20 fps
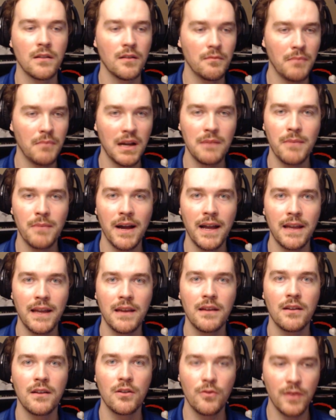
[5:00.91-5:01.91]
Bye-bye,
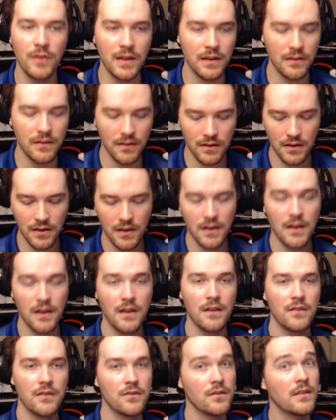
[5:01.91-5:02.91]
queen.
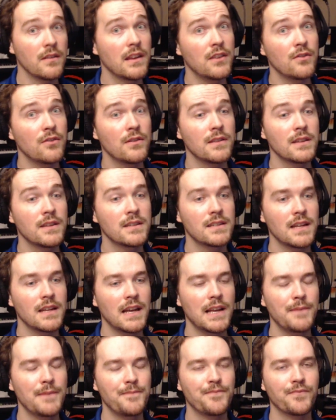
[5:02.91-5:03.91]
Do they do it this
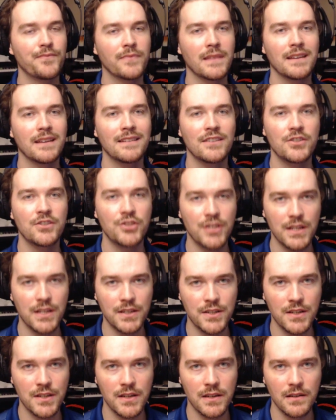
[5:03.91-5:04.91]
time?
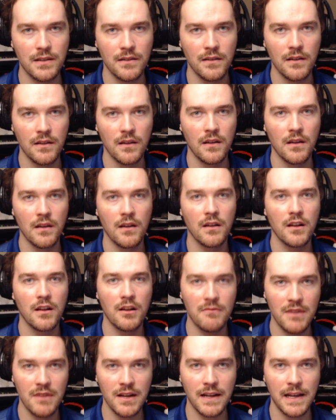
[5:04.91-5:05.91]
GG.
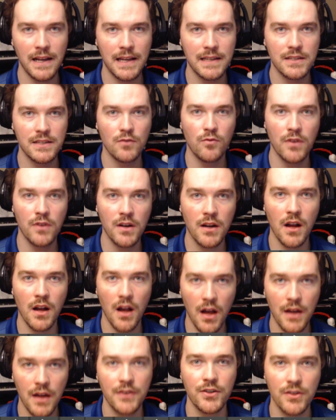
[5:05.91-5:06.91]
Come on, guys. Work
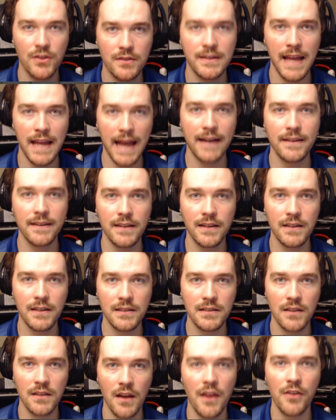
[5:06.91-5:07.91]
on your
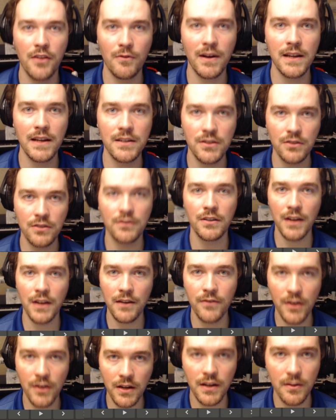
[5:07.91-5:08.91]
tactics. Otherwise, you're
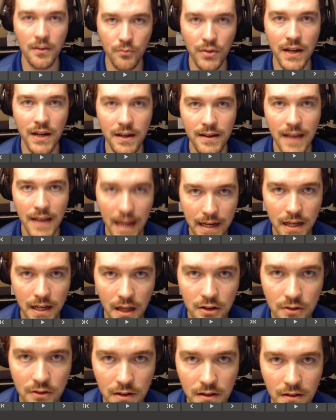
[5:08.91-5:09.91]
never going to break
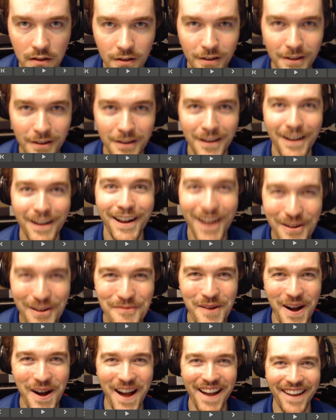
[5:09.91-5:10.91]
900. Come
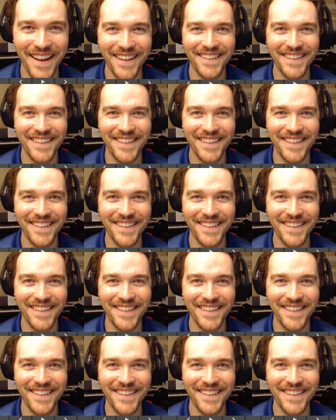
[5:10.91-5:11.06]
on.